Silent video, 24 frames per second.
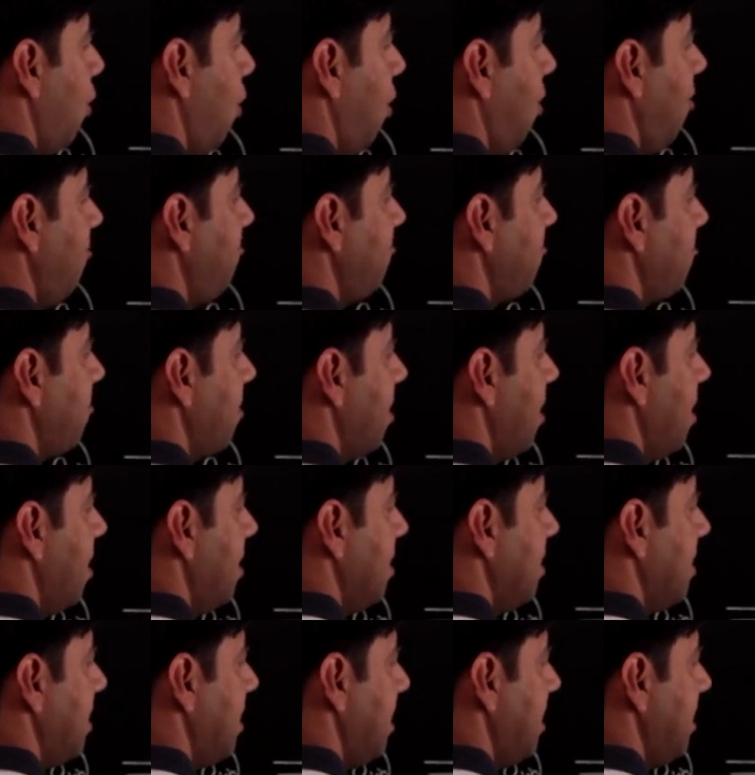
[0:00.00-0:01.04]
of
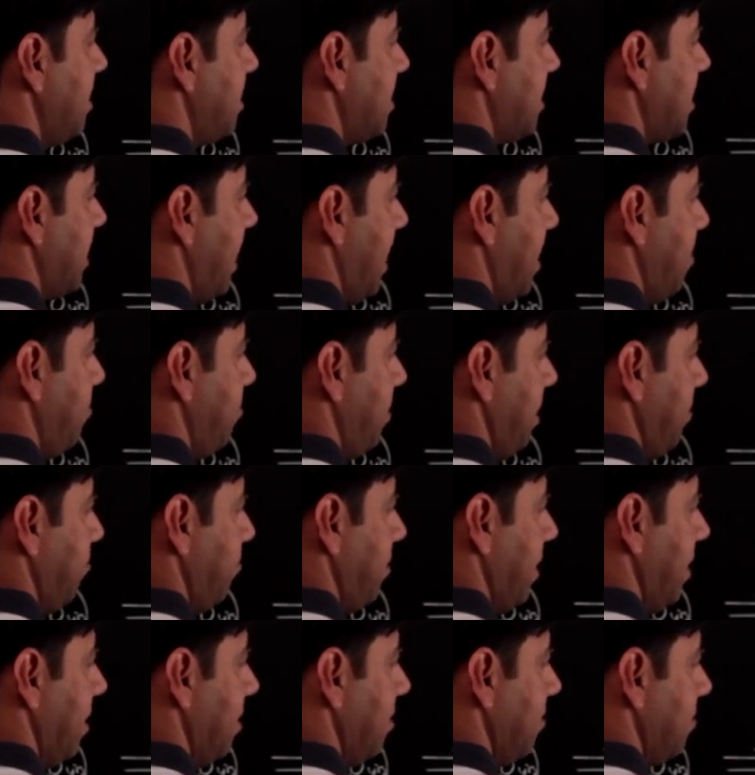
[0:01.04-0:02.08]
these 10
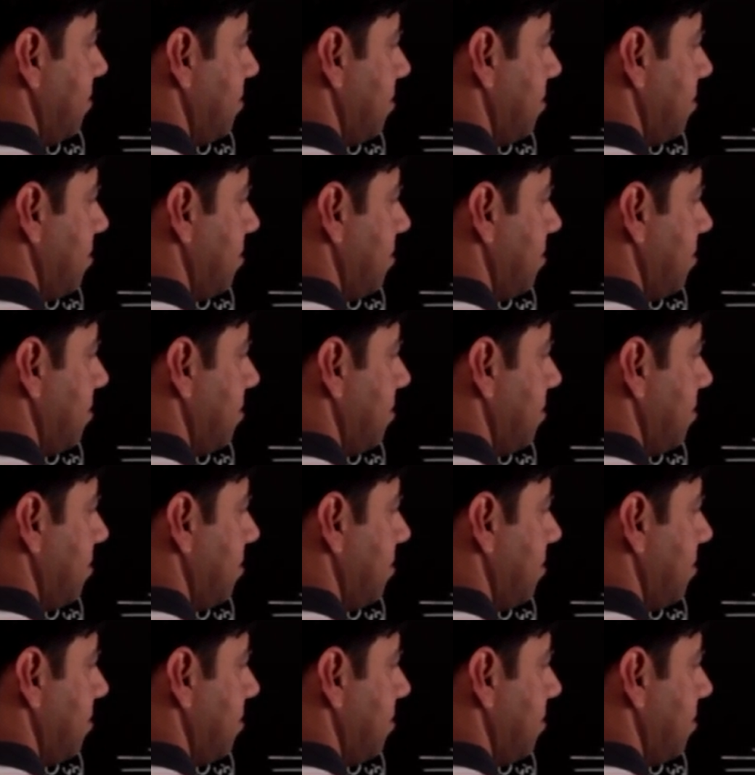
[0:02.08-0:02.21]
people?